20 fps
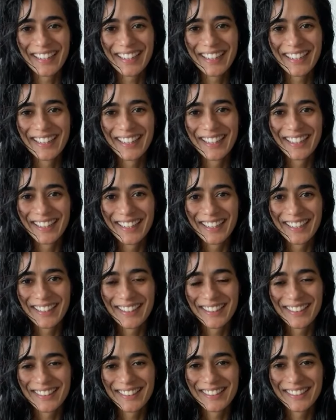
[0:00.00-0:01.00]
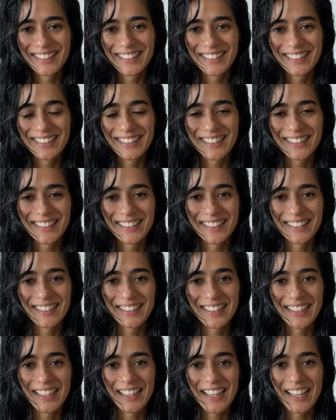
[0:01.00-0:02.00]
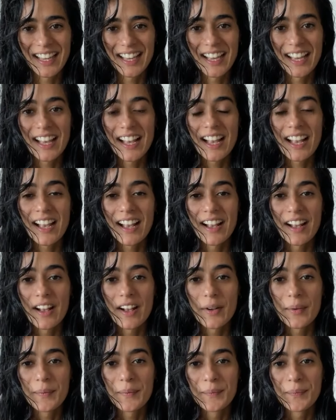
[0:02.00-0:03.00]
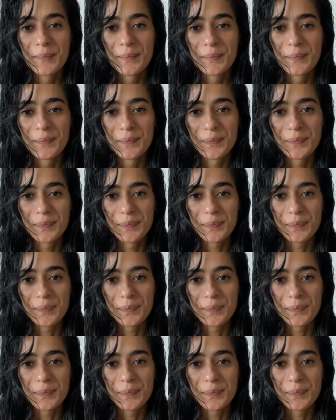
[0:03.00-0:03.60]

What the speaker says: Nothing is said.